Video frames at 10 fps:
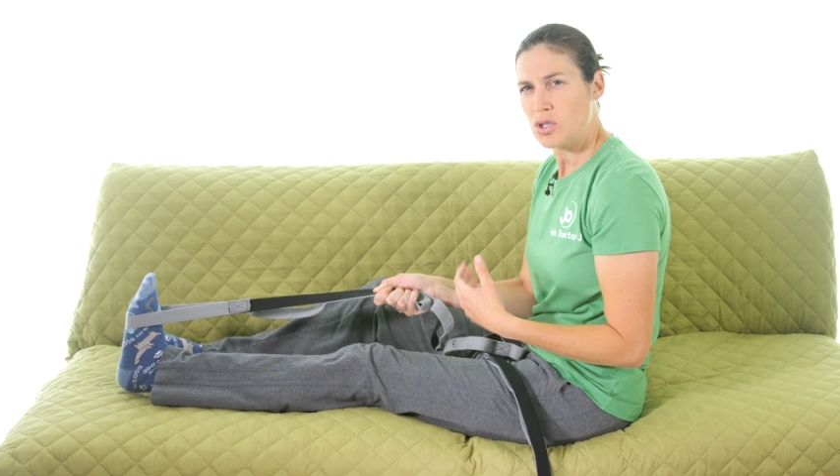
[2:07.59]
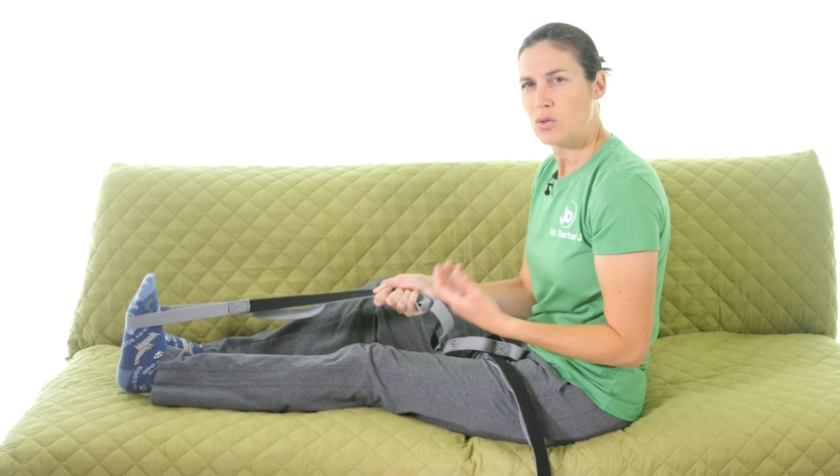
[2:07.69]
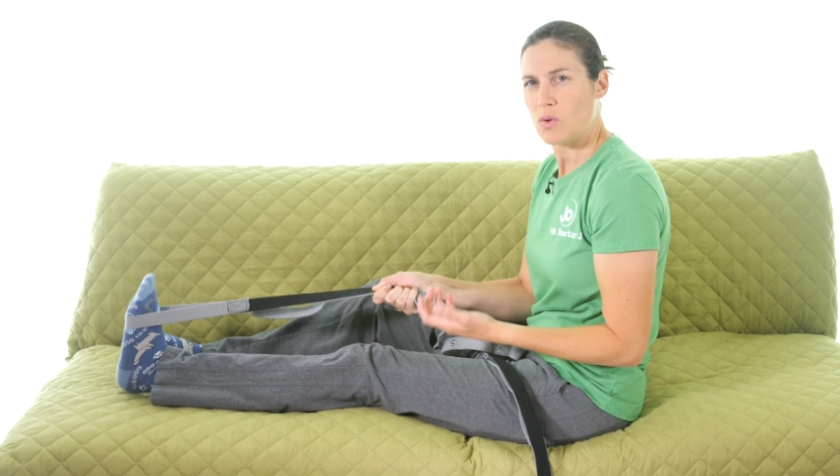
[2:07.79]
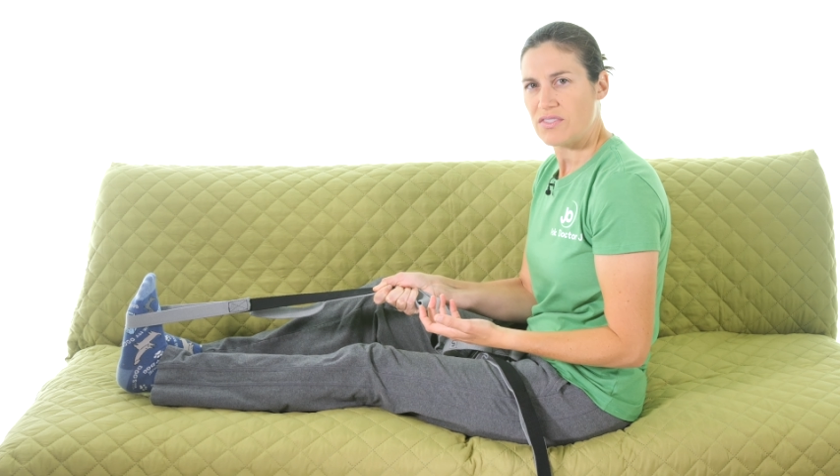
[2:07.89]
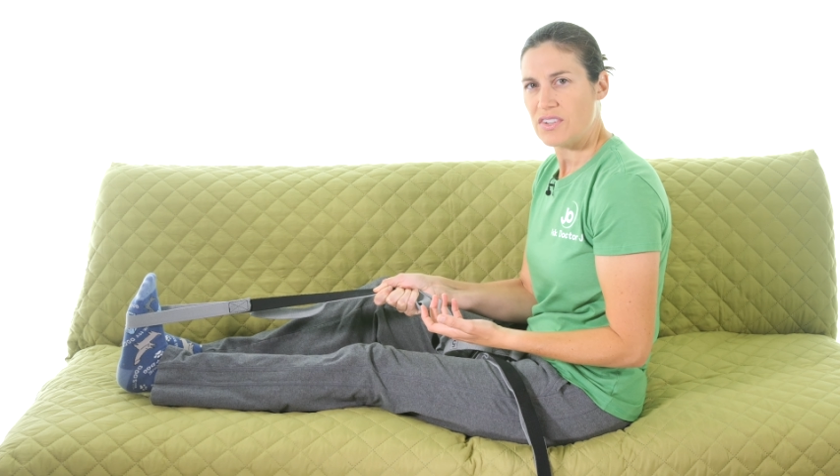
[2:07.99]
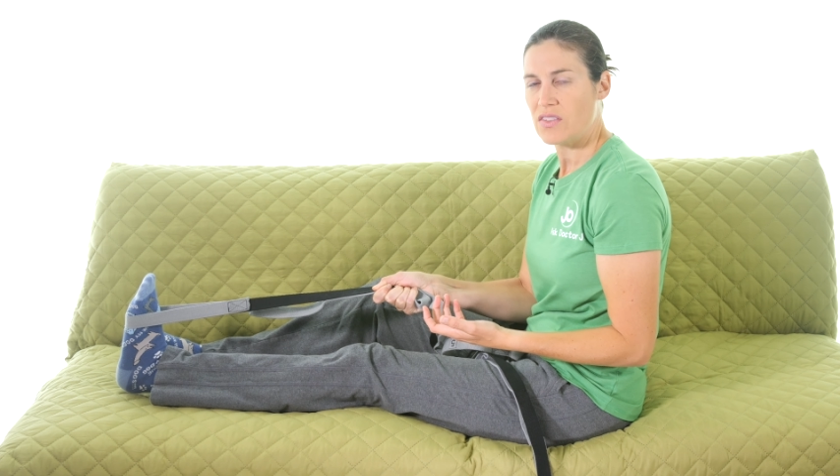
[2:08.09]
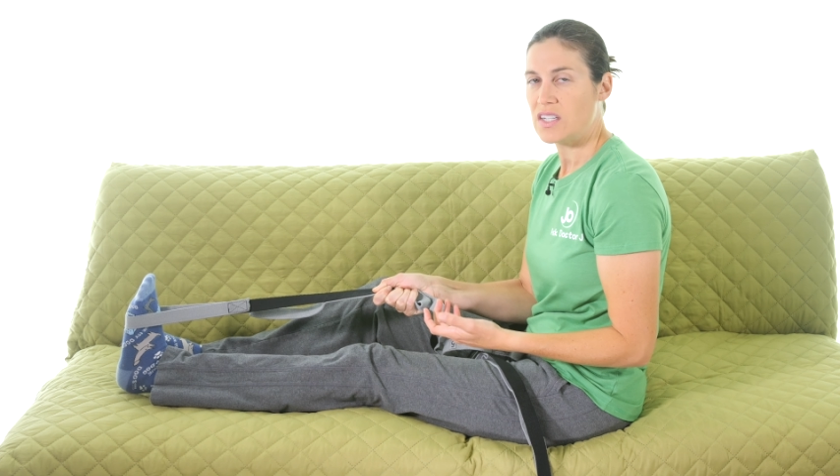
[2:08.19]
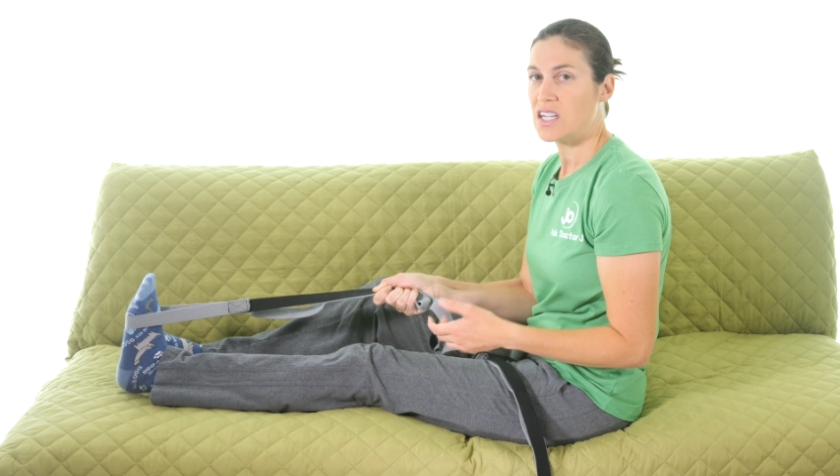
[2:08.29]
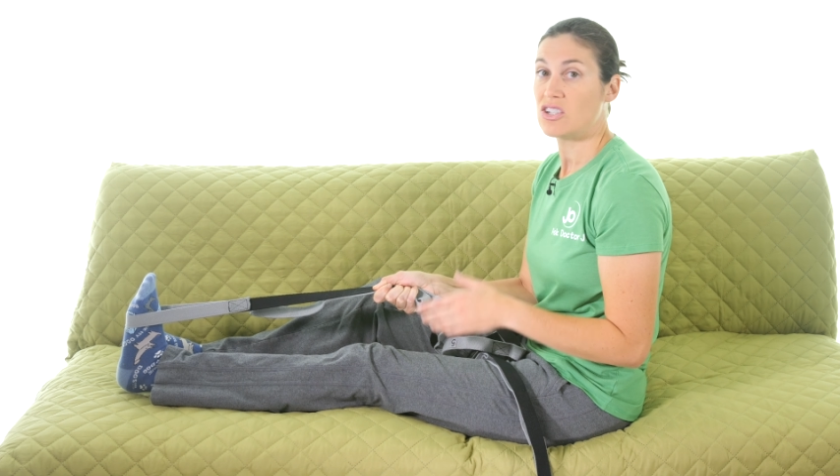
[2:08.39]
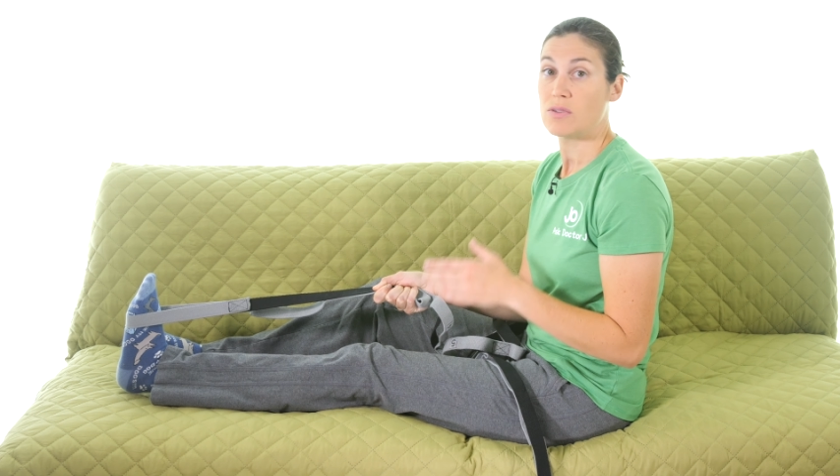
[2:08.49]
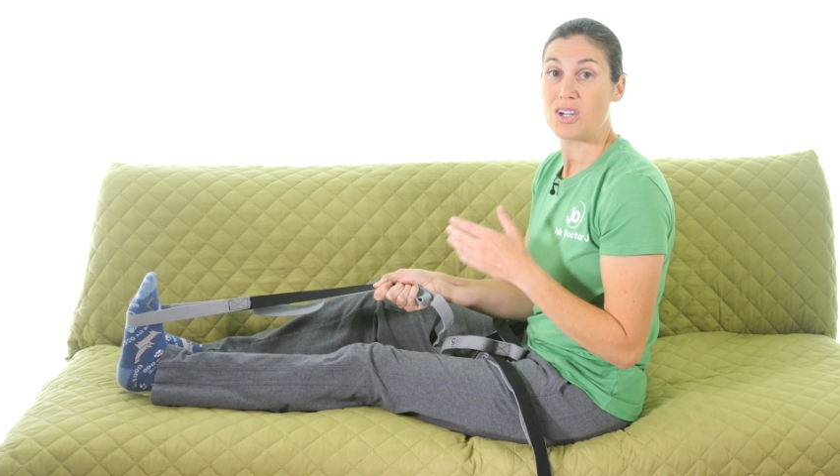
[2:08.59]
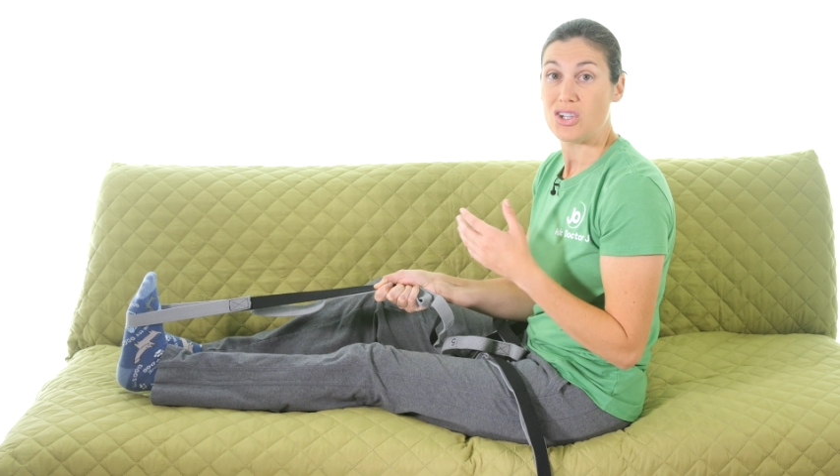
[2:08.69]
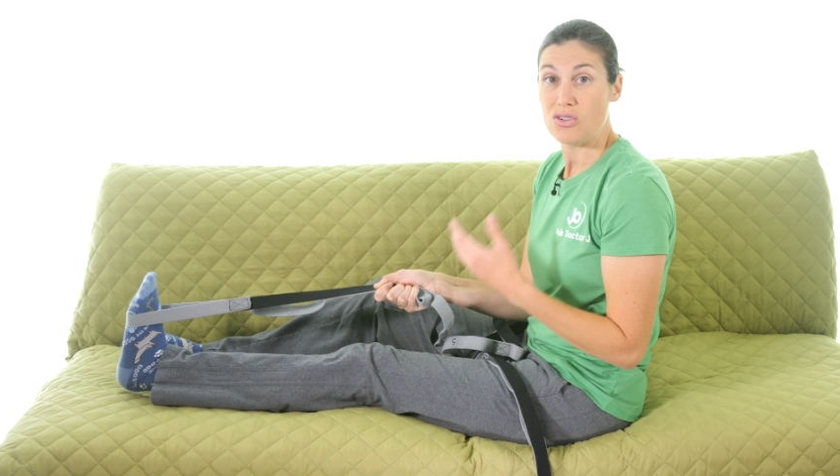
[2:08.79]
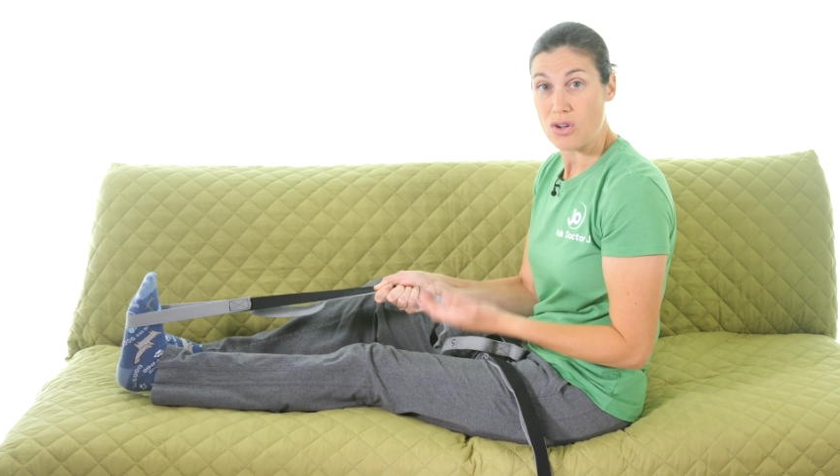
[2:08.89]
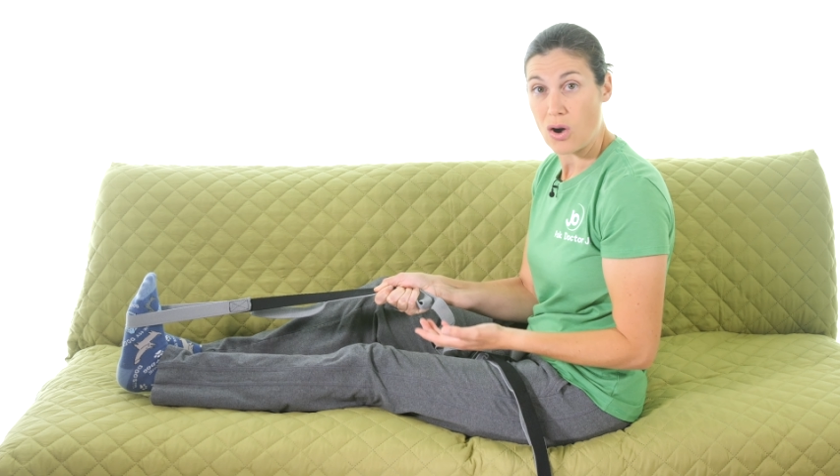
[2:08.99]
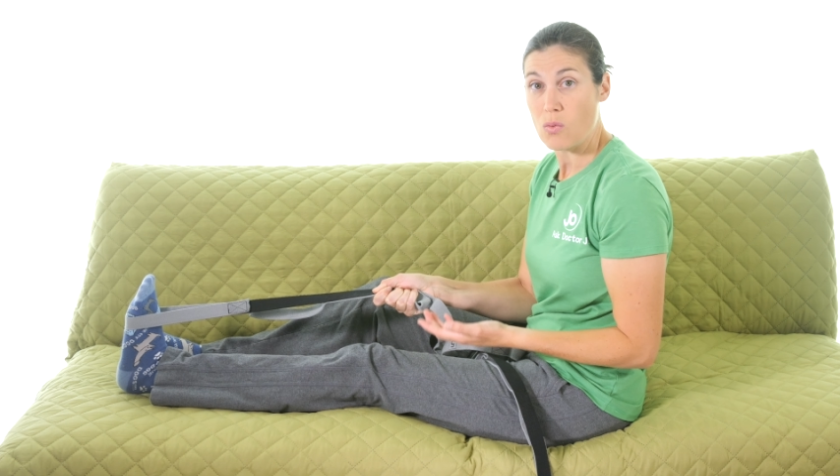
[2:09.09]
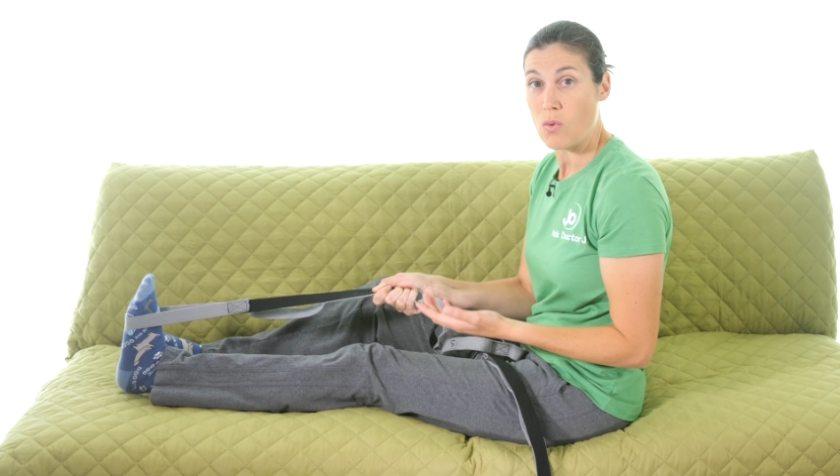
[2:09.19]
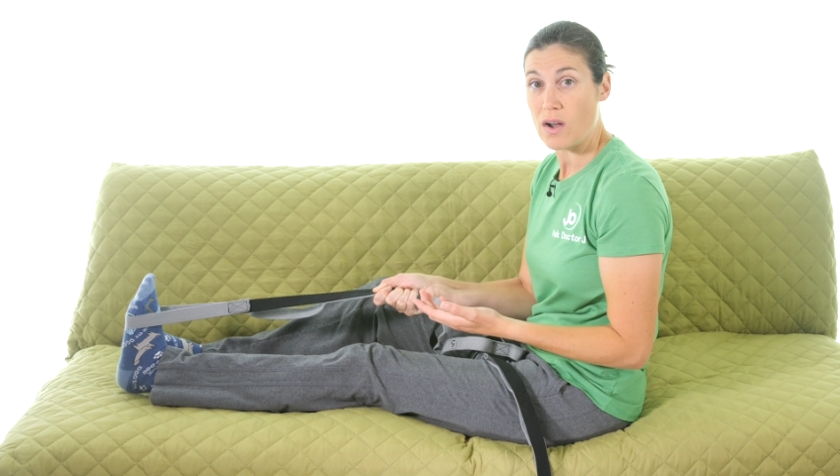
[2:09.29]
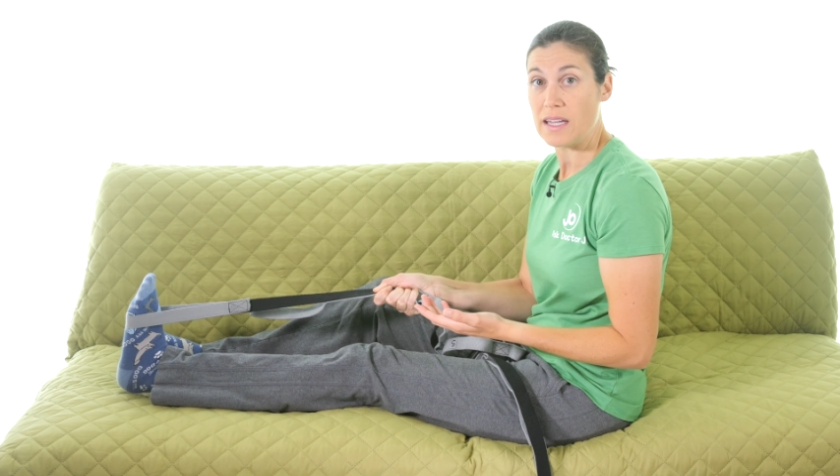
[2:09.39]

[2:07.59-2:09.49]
You wanna feel the tension, but you don't want